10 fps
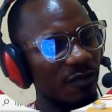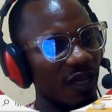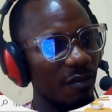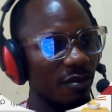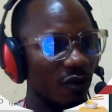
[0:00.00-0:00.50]

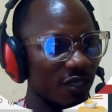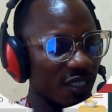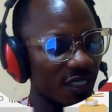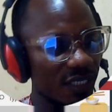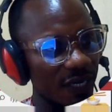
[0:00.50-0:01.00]

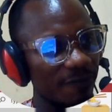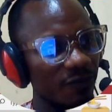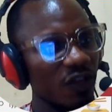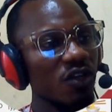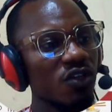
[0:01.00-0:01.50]
employees here.
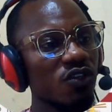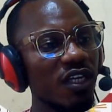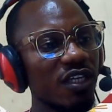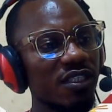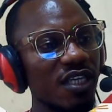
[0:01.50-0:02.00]
So the
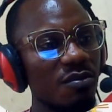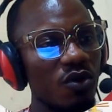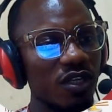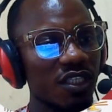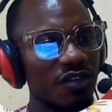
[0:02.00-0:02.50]
table
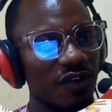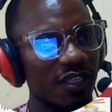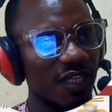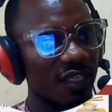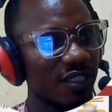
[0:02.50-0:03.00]
is
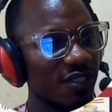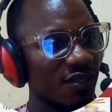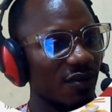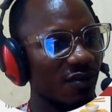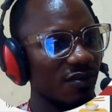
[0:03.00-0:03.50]
created.
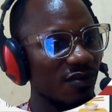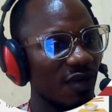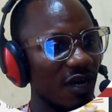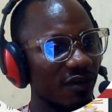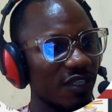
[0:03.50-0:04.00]
So
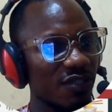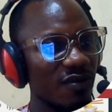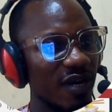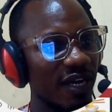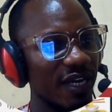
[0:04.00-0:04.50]
I'll just go
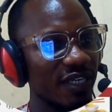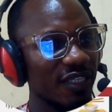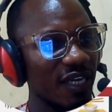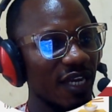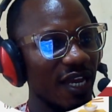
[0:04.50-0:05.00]
ahead
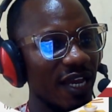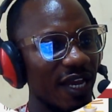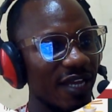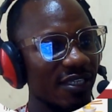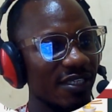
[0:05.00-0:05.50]

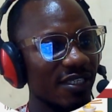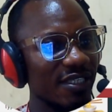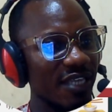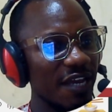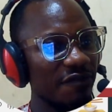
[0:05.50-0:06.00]
and
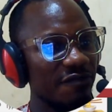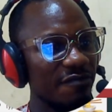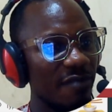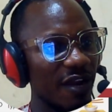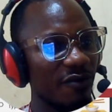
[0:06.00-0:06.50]
save
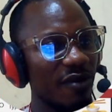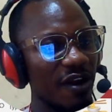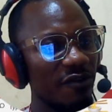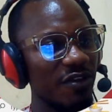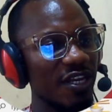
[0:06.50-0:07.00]
my
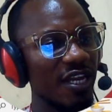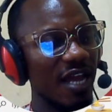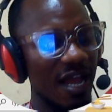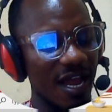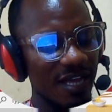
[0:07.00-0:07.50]
query
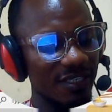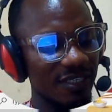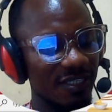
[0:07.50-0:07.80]
as